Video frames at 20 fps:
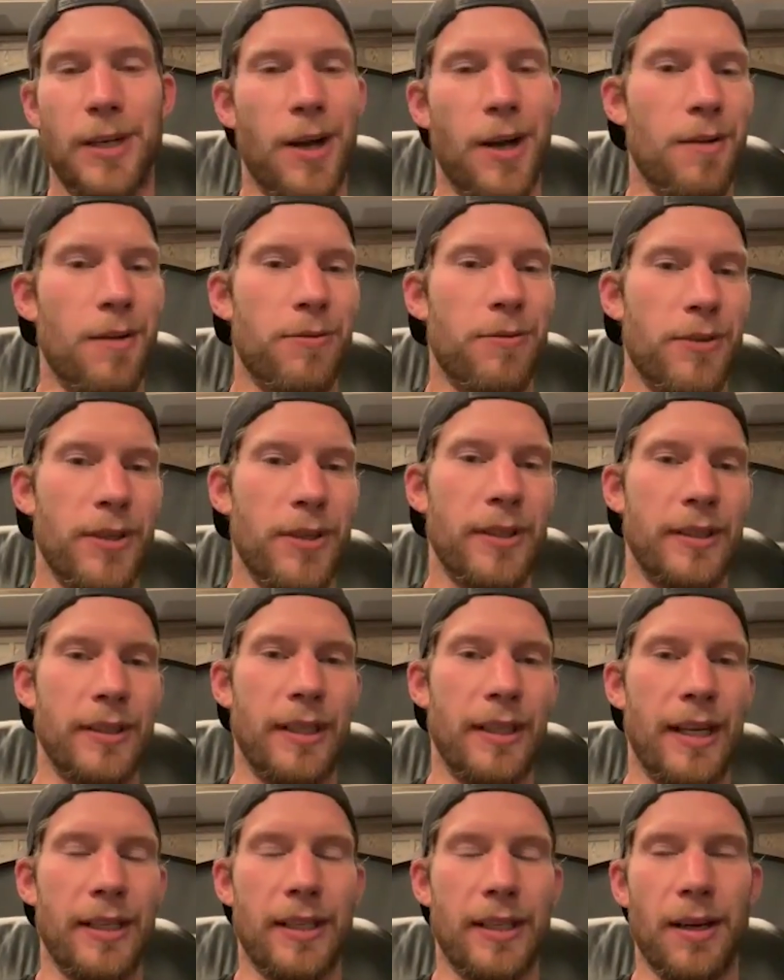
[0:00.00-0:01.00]
confident
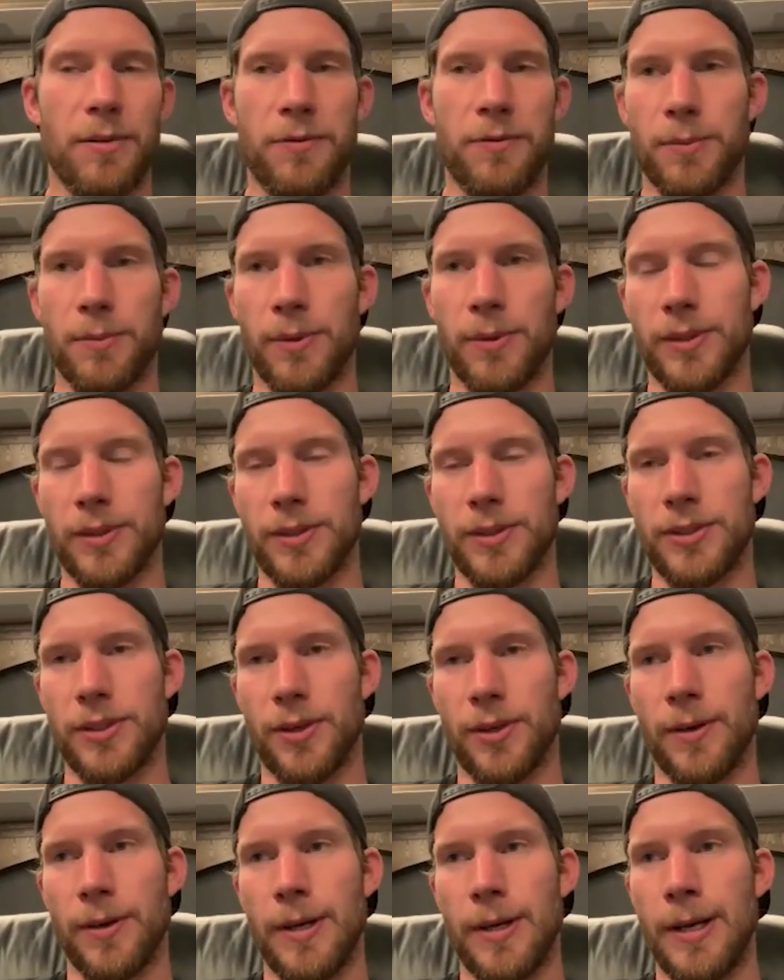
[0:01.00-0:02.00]
and, and, comfortable and
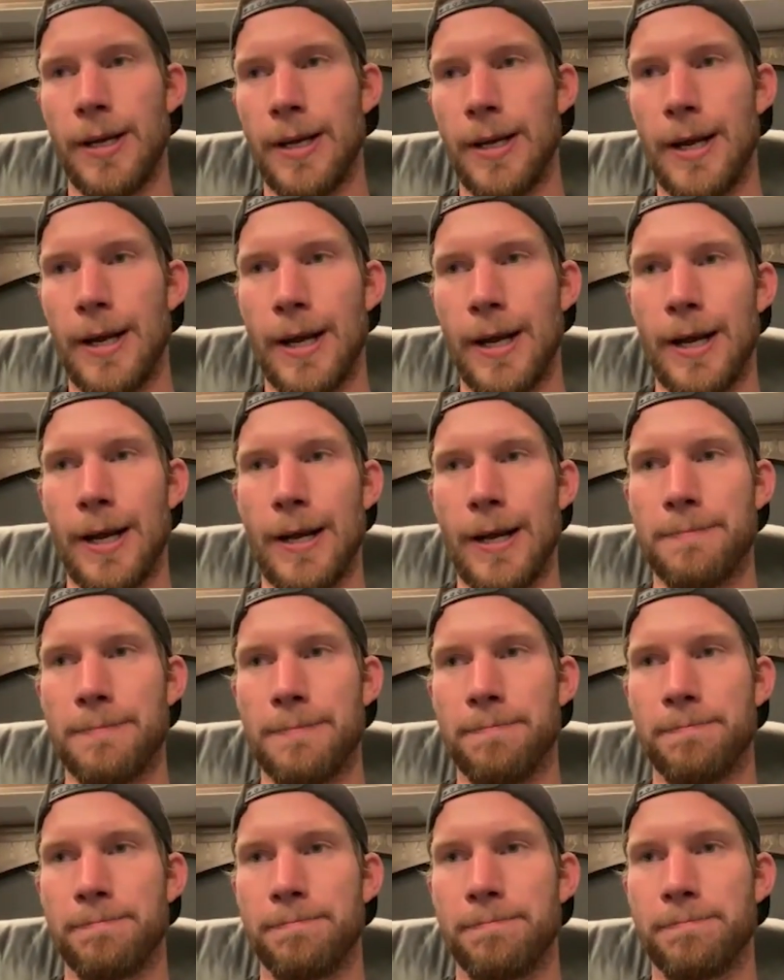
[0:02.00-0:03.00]
so
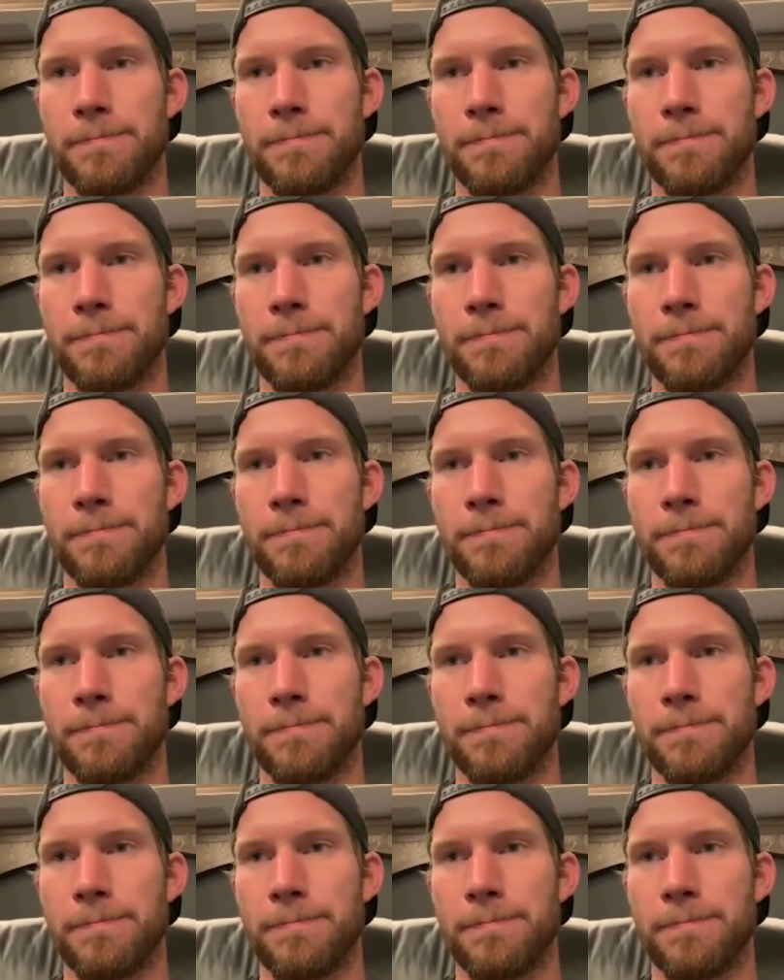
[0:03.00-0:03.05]
um,